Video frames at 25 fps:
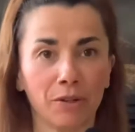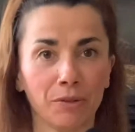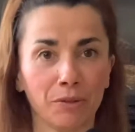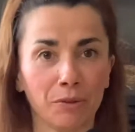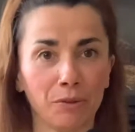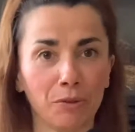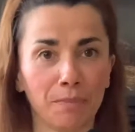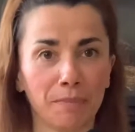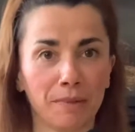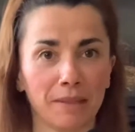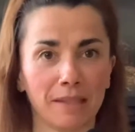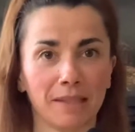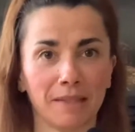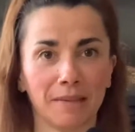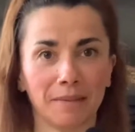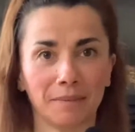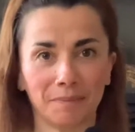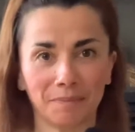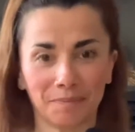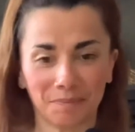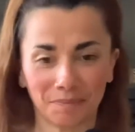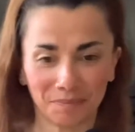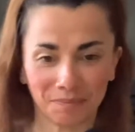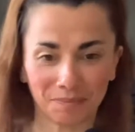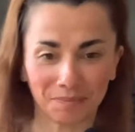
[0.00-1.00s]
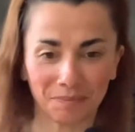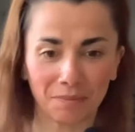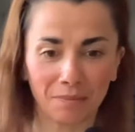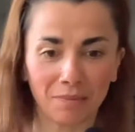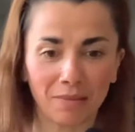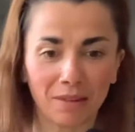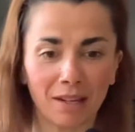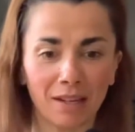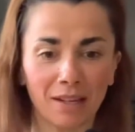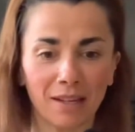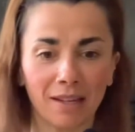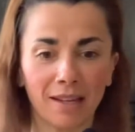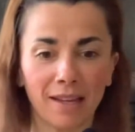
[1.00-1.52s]
Oops.
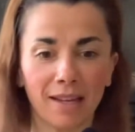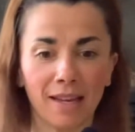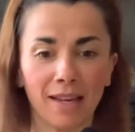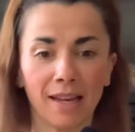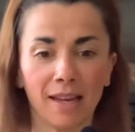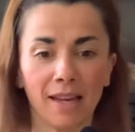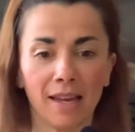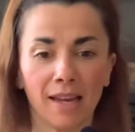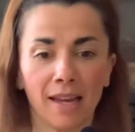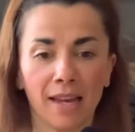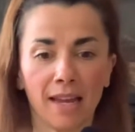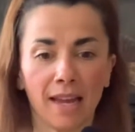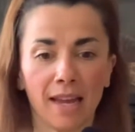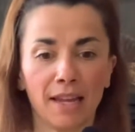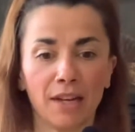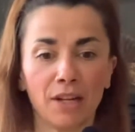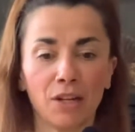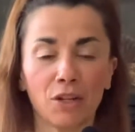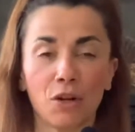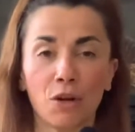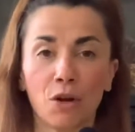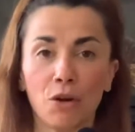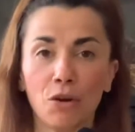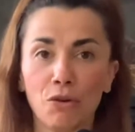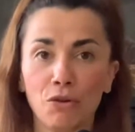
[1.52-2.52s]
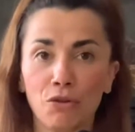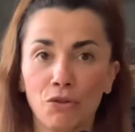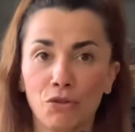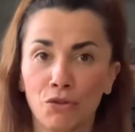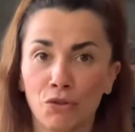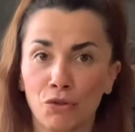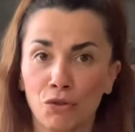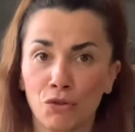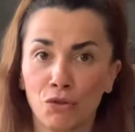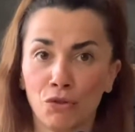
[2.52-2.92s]
And it goes